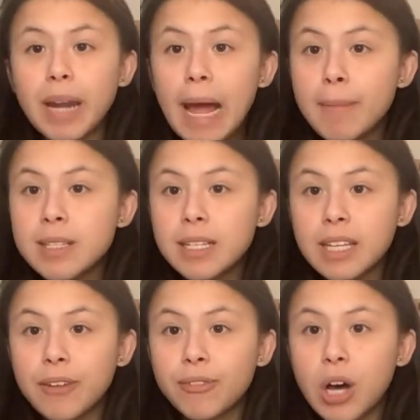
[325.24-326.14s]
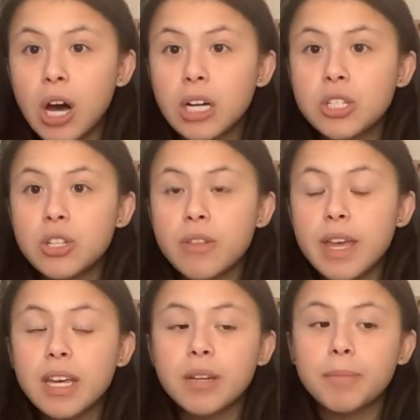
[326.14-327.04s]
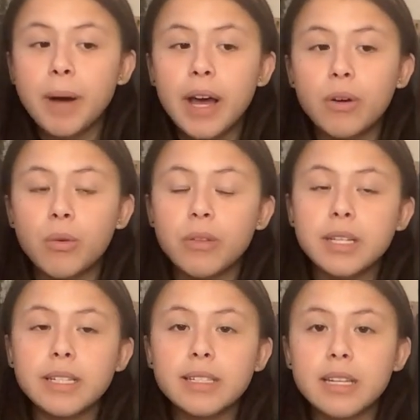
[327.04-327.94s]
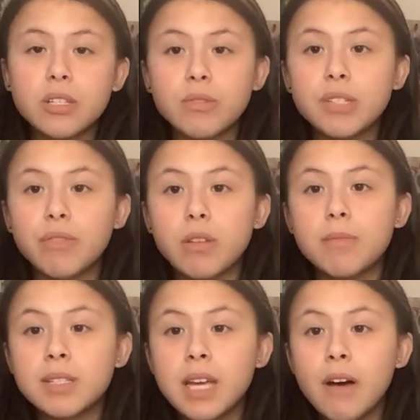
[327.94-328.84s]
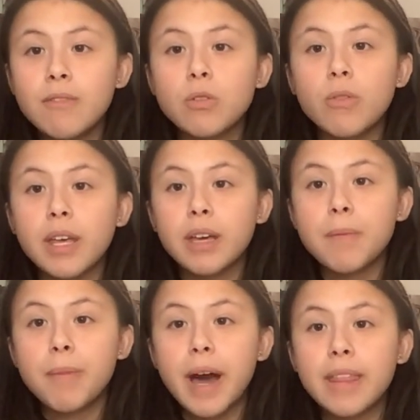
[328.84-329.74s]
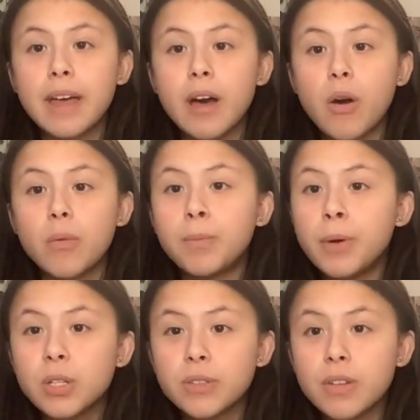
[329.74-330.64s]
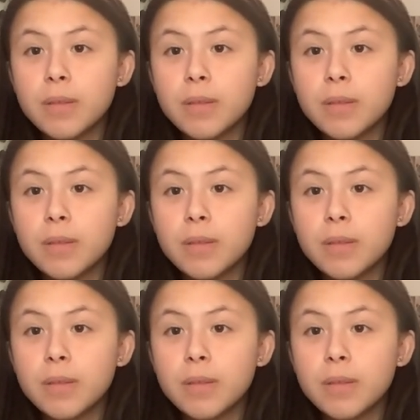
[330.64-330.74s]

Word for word: an Amazon gift card, so they can buy all these accessories for themselves, or they can buy their own books for